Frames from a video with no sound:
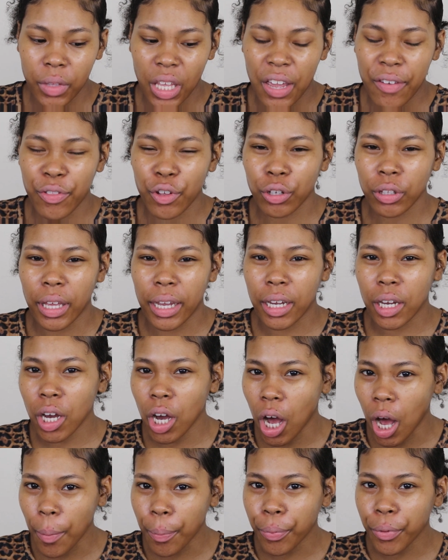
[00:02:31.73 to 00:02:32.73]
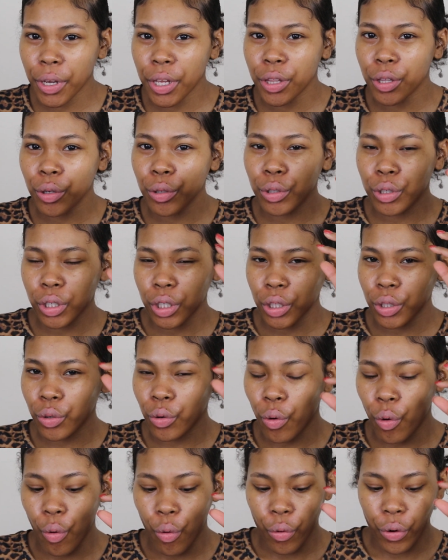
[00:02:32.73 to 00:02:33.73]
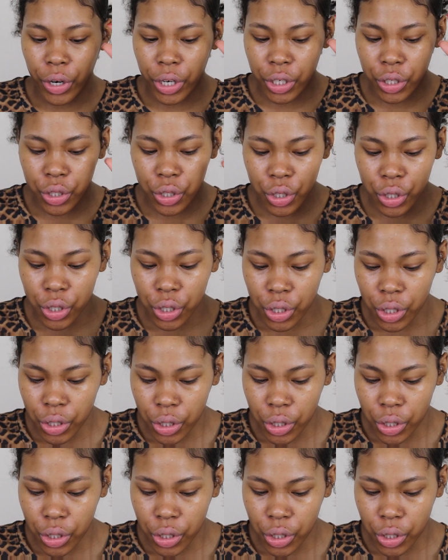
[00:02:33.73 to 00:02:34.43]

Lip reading: If they're like coppery, they'll look a little orange,